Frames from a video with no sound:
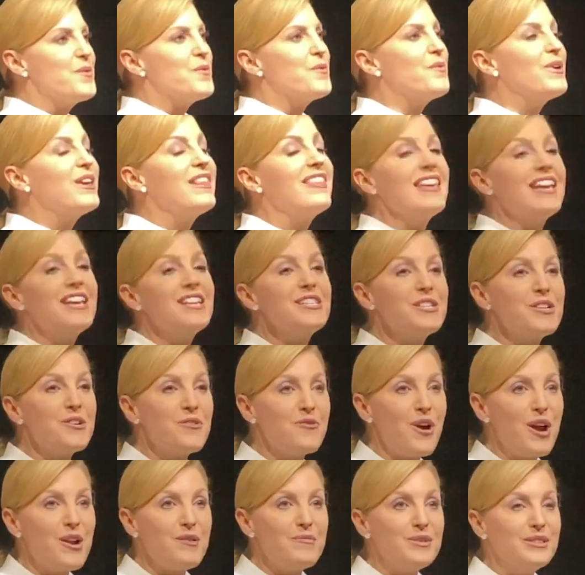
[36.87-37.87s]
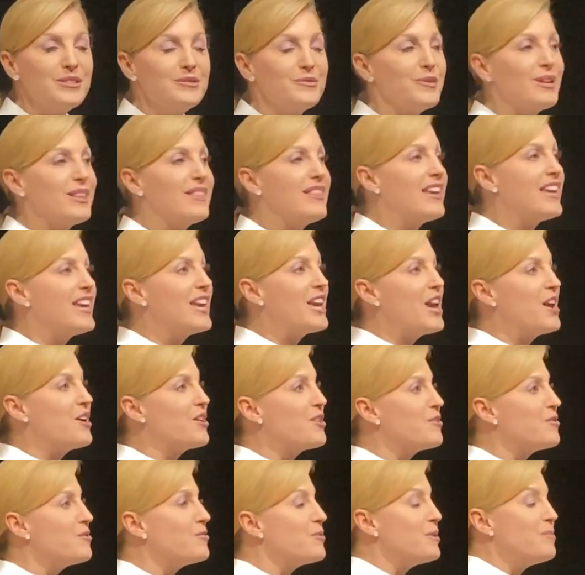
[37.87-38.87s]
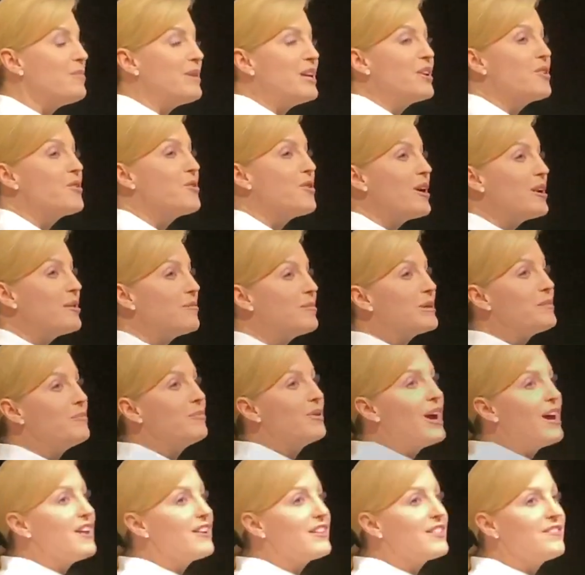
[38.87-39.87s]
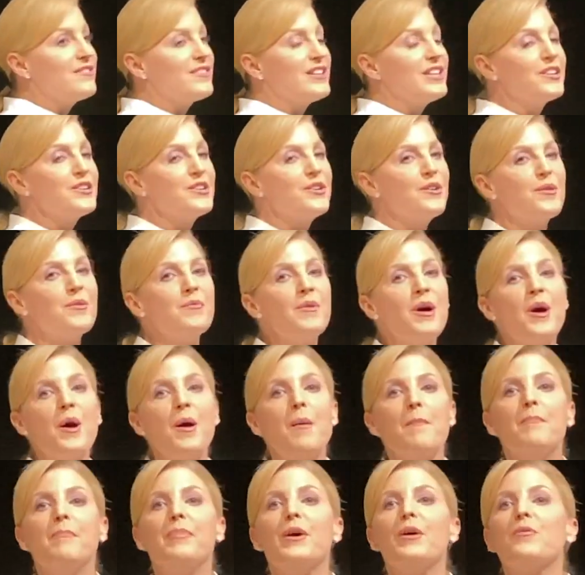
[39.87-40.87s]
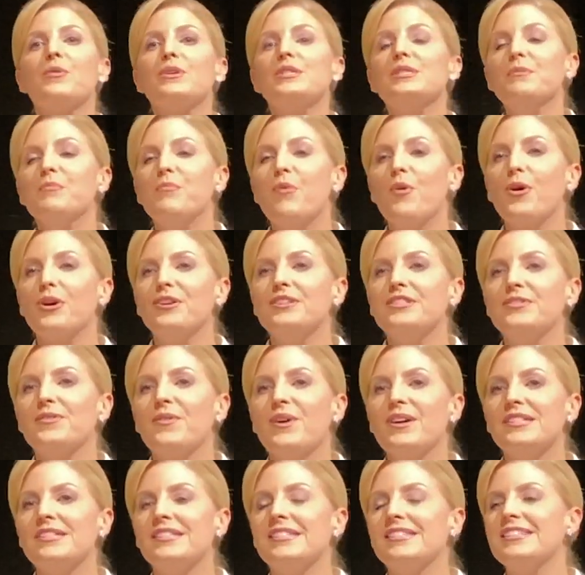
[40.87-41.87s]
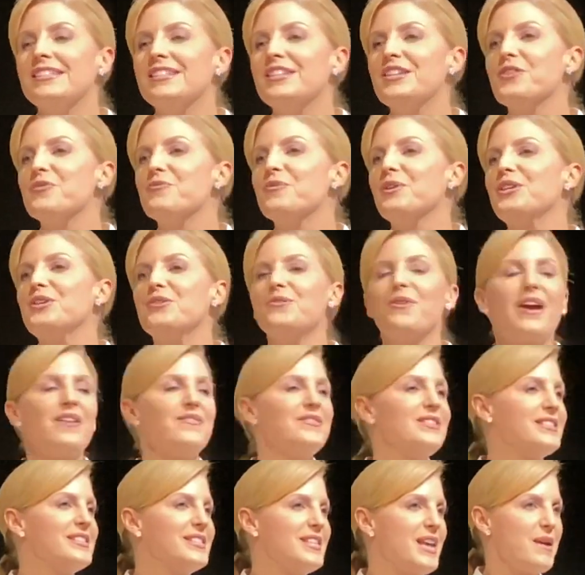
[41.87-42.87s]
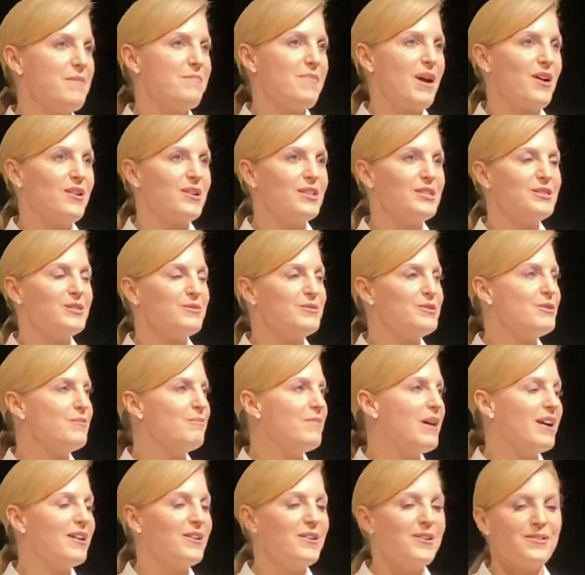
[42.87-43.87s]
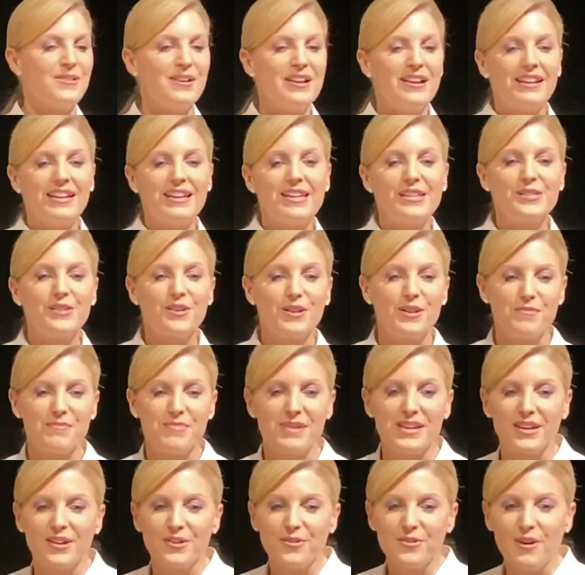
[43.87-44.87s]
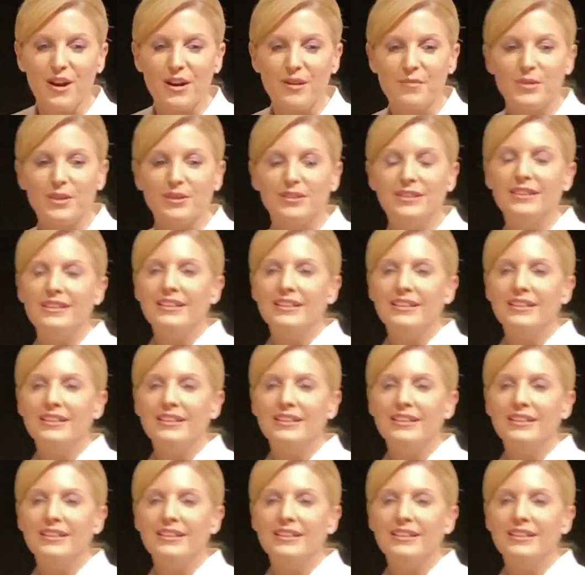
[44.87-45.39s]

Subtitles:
We think it's incredible. We think Carol would be incredibly proud of the vehicle, but what's important to us is to hear what you have to say about it. So tomorrow is going to be incredible.